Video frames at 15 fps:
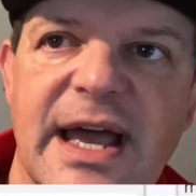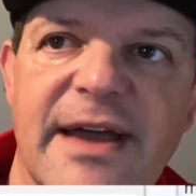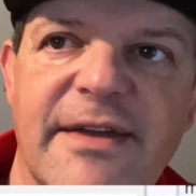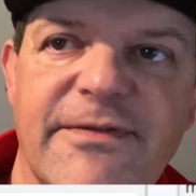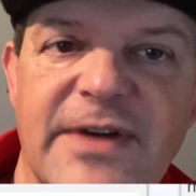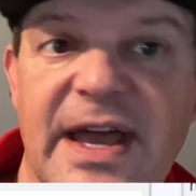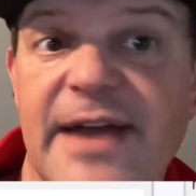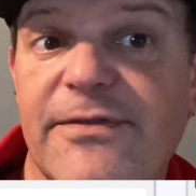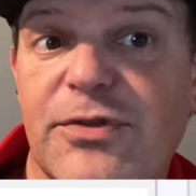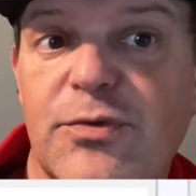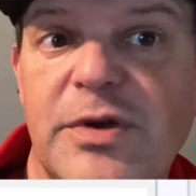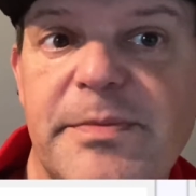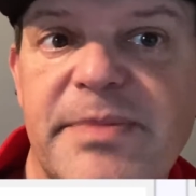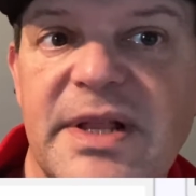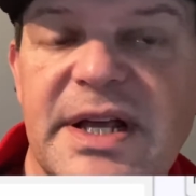If I have
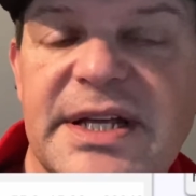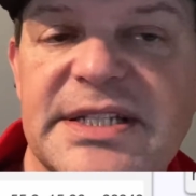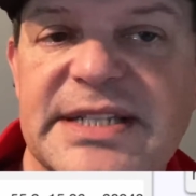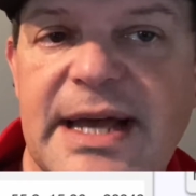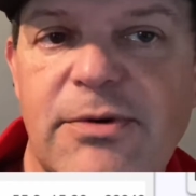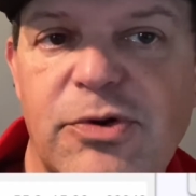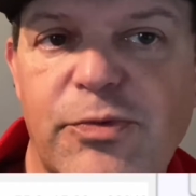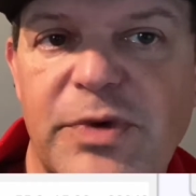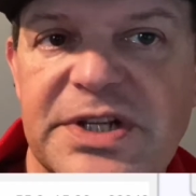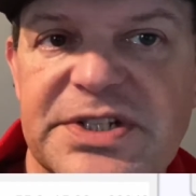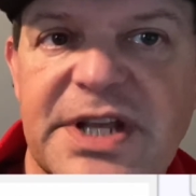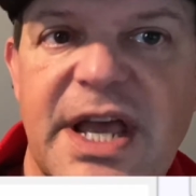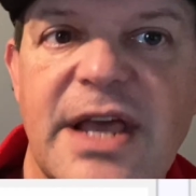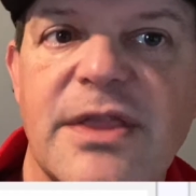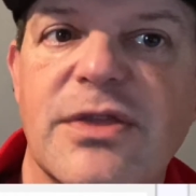3 plays, I would risk
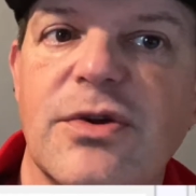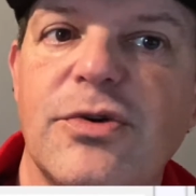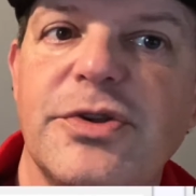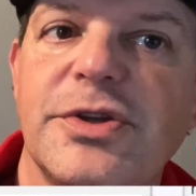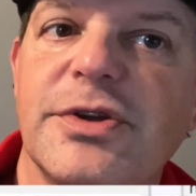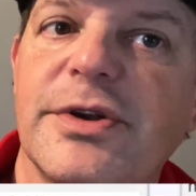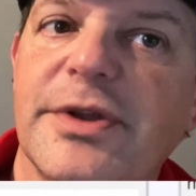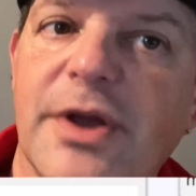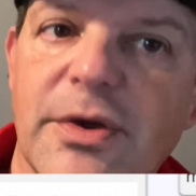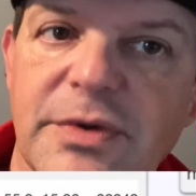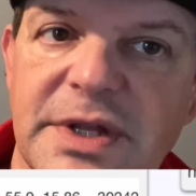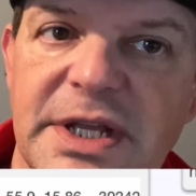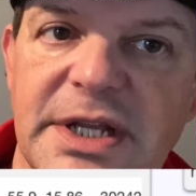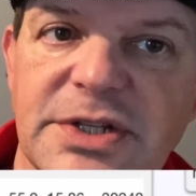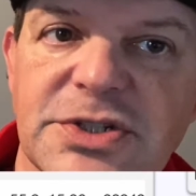a third unit on
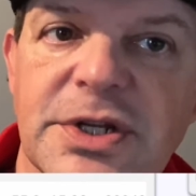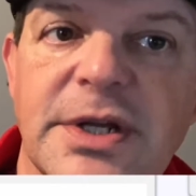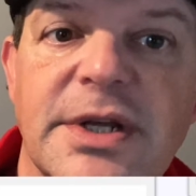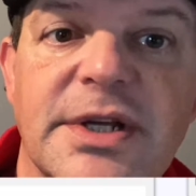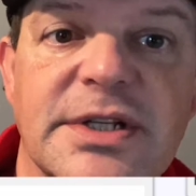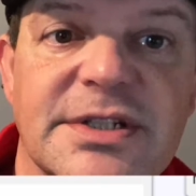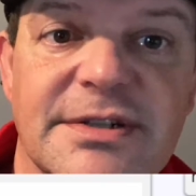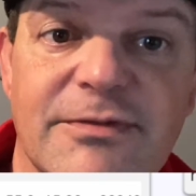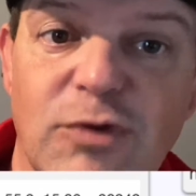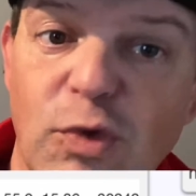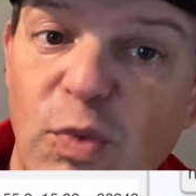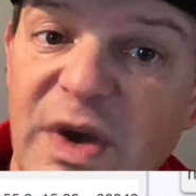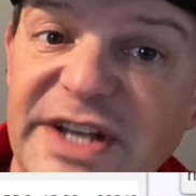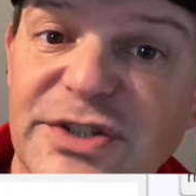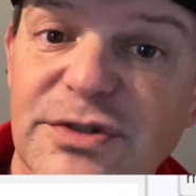each. So if we
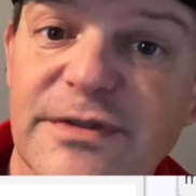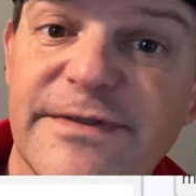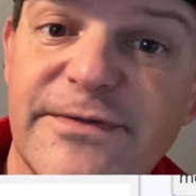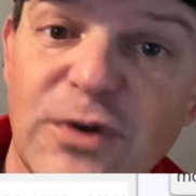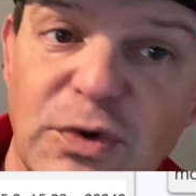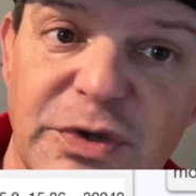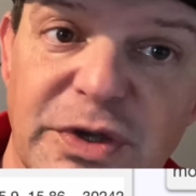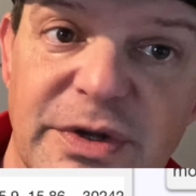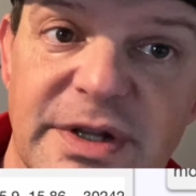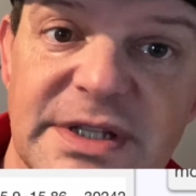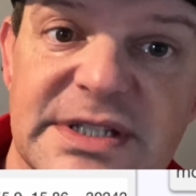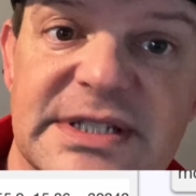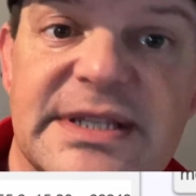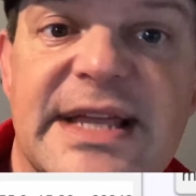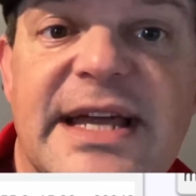wagered full
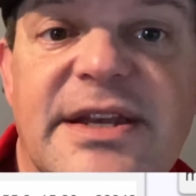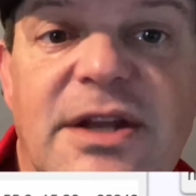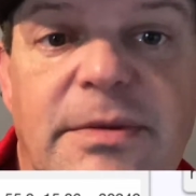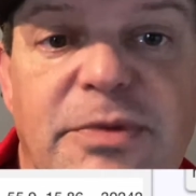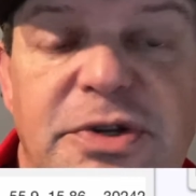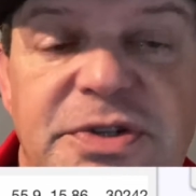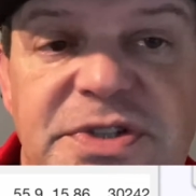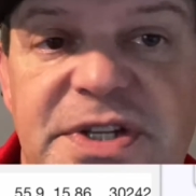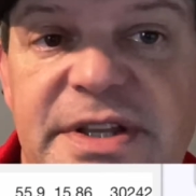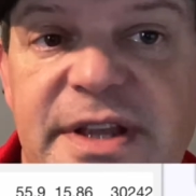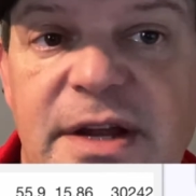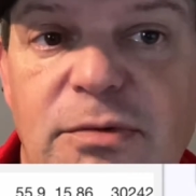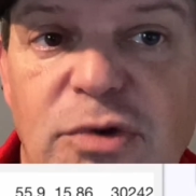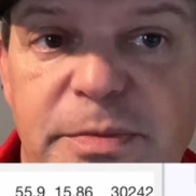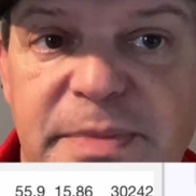units, that number you see
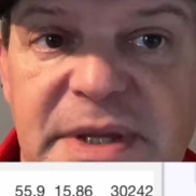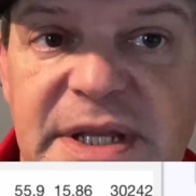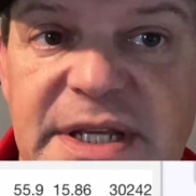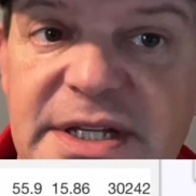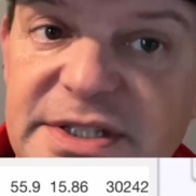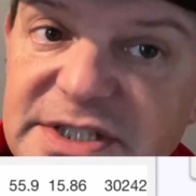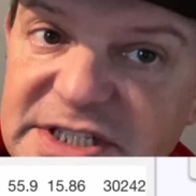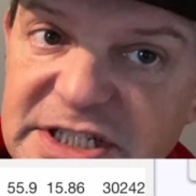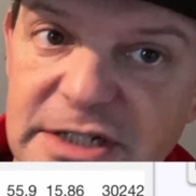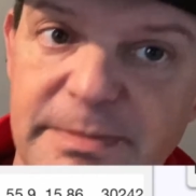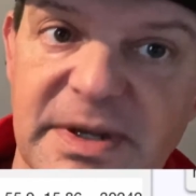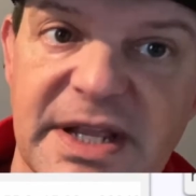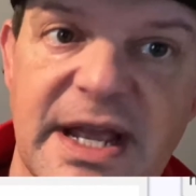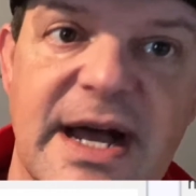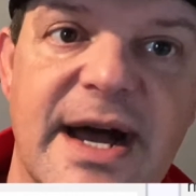there would be
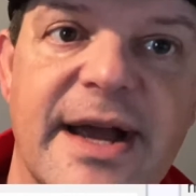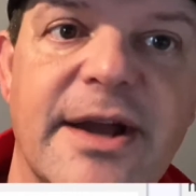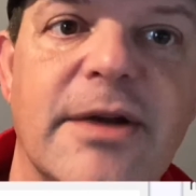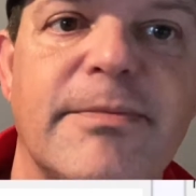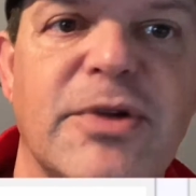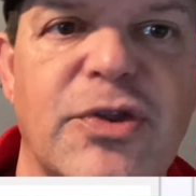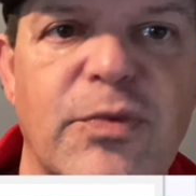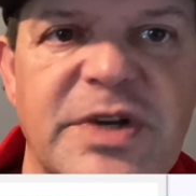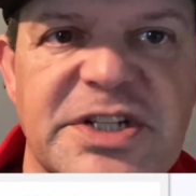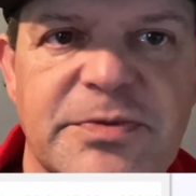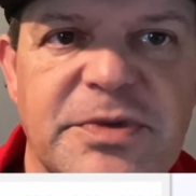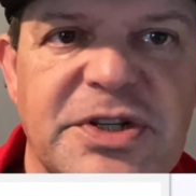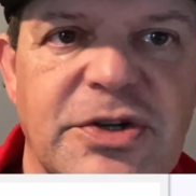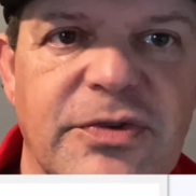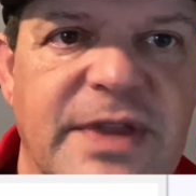considerably higher, but the reason
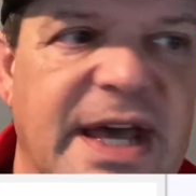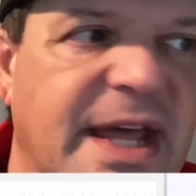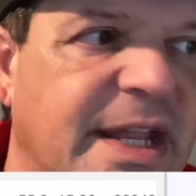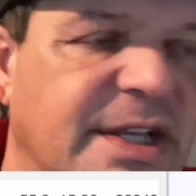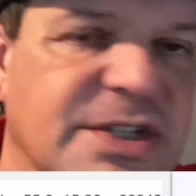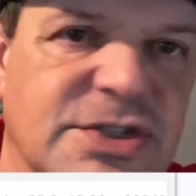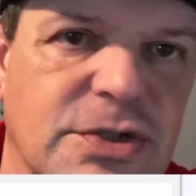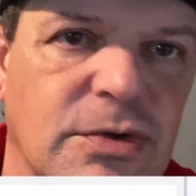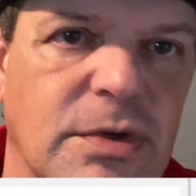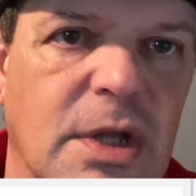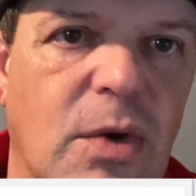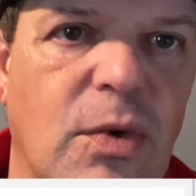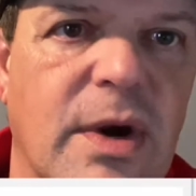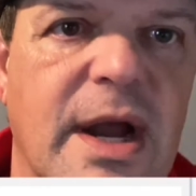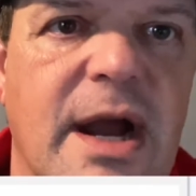we do that is to
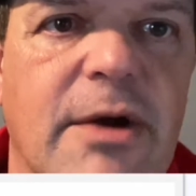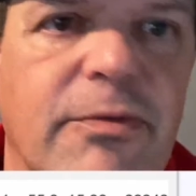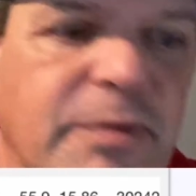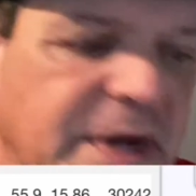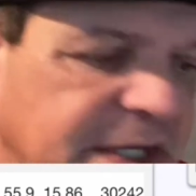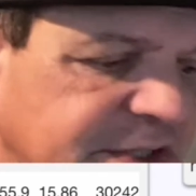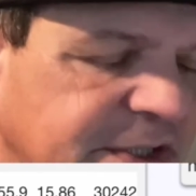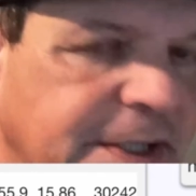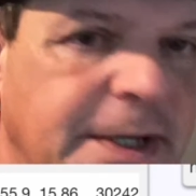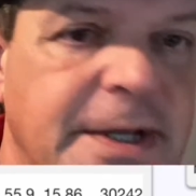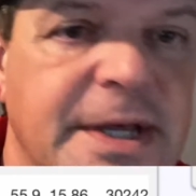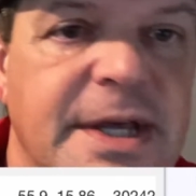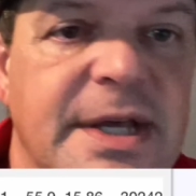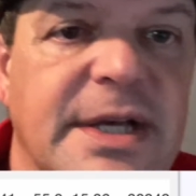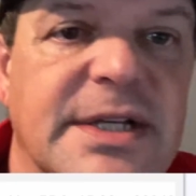lower our risk.
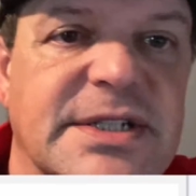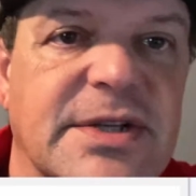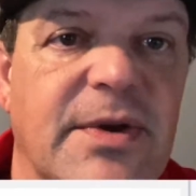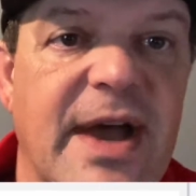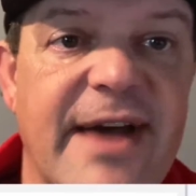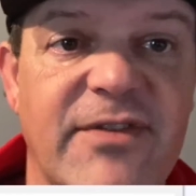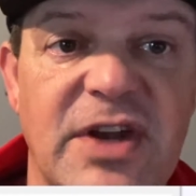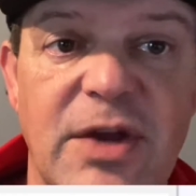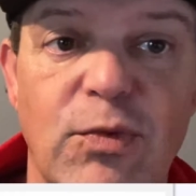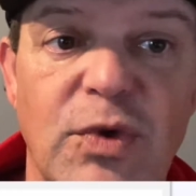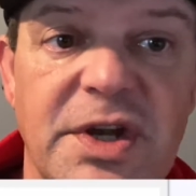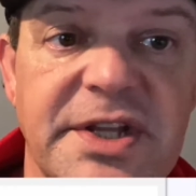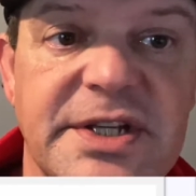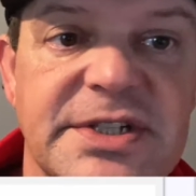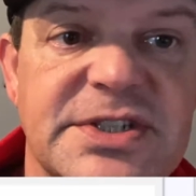So having a
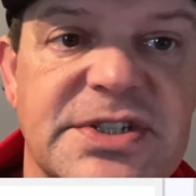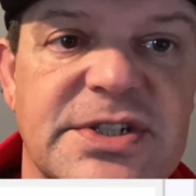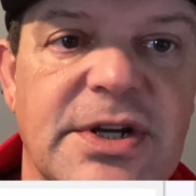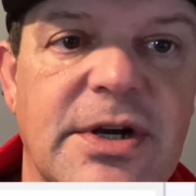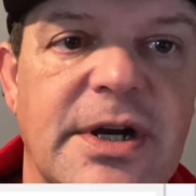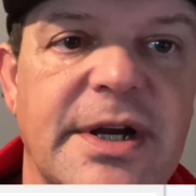really good start